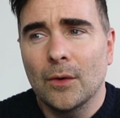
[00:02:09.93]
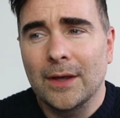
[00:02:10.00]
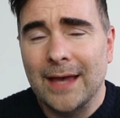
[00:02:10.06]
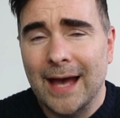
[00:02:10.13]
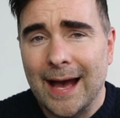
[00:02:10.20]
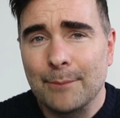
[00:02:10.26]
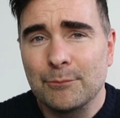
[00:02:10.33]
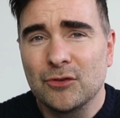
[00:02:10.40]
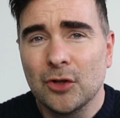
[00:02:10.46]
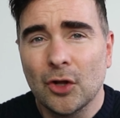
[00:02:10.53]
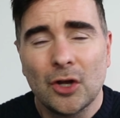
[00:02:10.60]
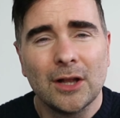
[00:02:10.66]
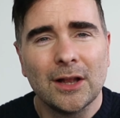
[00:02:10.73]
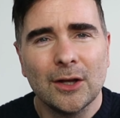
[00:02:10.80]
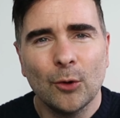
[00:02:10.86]
gaps
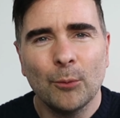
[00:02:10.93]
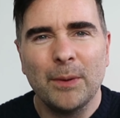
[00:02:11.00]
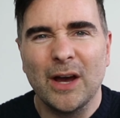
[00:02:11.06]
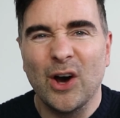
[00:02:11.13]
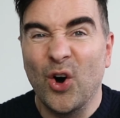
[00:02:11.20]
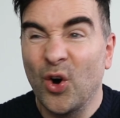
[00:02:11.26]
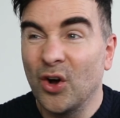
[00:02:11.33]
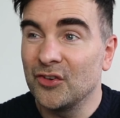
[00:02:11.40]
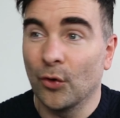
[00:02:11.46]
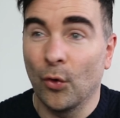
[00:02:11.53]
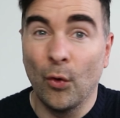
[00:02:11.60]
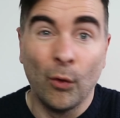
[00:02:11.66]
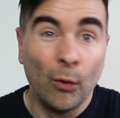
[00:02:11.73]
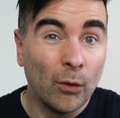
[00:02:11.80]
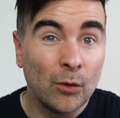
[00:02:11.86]
look a little bit odd or
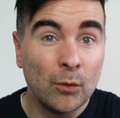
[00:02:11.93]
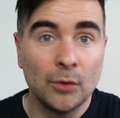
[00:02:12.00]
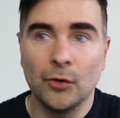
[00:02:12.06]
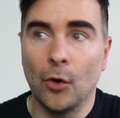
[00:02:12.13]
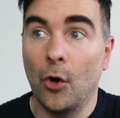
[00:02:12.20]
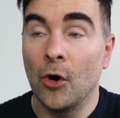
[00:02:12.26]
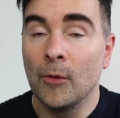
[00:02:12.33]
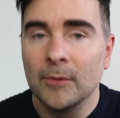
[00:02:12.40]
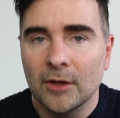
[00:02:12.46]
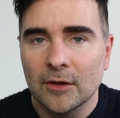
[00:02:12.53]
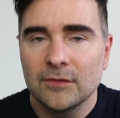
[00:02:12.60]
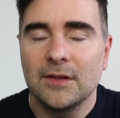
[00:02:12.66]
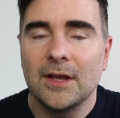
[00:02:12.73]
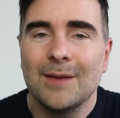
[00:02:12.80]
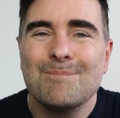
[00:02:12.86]
awkward or
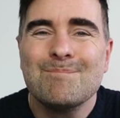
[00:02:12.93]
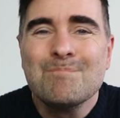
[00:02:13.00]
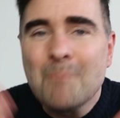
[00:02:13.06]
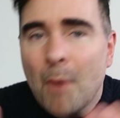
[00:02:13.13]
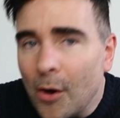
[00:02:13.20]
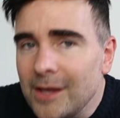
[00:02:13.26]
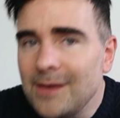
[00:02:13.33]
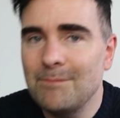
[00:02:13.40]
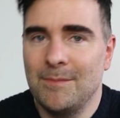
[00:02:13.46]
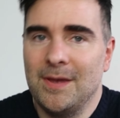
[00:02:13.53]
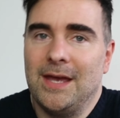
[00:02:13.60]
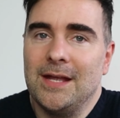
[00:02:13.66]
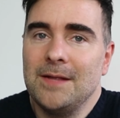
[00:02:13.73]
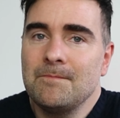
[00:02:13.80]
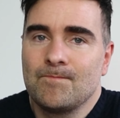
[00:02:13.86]
ominous, it might
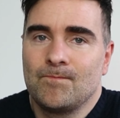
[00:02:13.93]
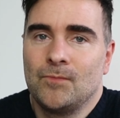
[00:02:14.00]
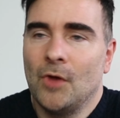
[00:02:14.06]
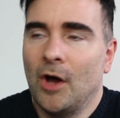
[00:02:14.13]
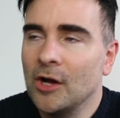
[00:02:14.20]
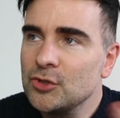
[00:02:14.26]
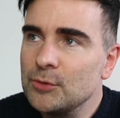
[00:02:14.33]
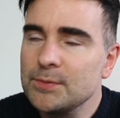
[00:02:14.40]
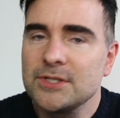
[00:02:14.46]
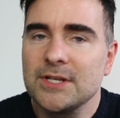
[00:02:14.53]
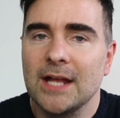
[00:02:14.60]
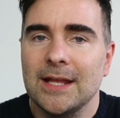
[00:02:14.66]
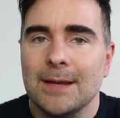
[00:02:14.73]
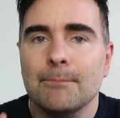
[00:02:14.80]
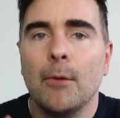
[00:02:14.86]
mean, not
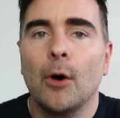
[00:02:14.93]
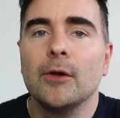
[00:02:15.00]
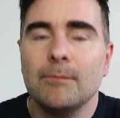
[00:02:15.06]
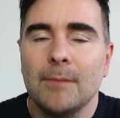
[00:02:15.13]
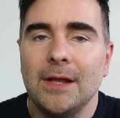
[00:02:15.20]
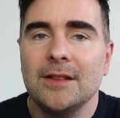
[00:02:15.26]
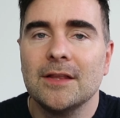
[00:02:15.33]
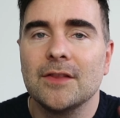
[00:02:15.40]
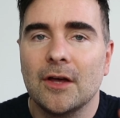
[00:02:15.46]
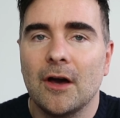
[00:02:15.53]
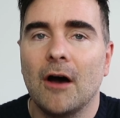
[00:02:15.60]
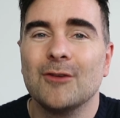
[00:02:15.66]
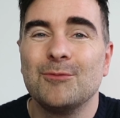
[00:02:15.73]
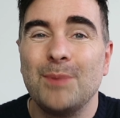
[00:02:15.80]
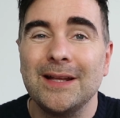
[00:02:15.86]
100%, it might mean that the
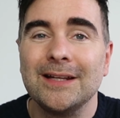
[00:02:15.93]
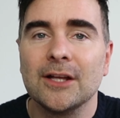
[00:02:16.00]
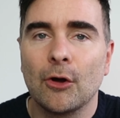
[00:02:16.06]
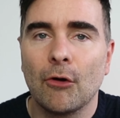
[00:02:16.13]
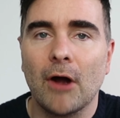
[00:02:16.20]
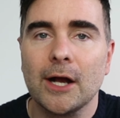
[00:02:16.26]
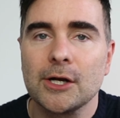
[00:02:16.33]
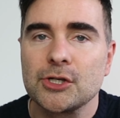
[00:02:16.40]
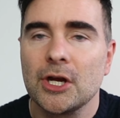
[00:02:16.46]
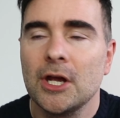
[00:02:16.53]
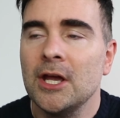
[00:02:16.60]
car's been in a crash